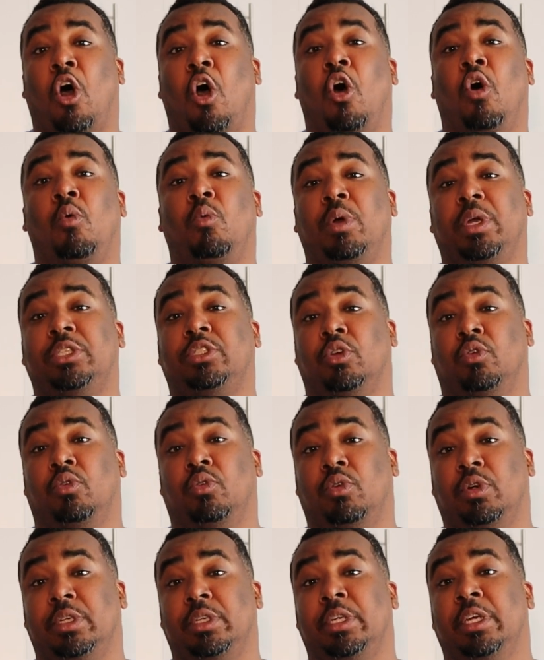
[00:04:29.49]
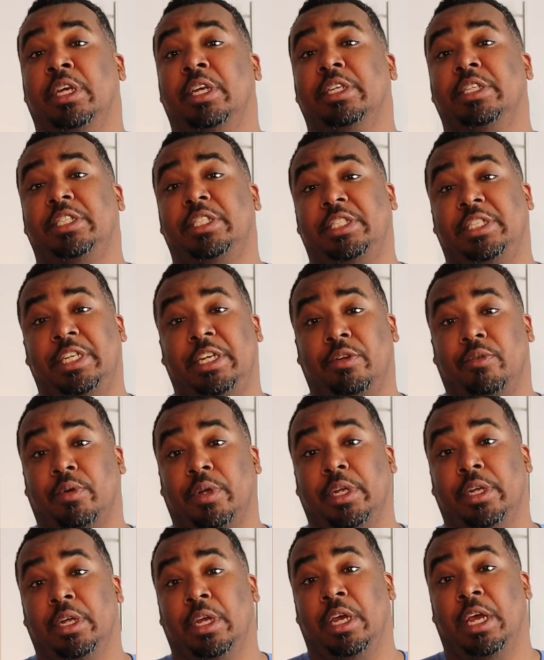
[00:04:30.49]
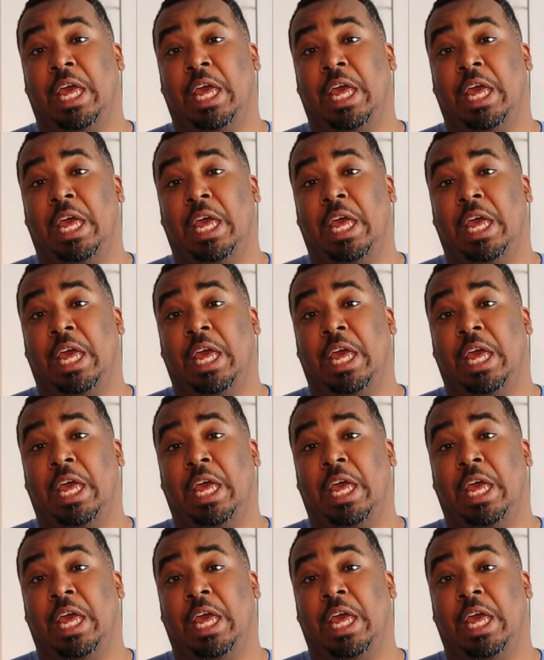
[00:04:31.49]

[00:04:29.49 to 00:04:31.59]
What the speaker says: always on Siri.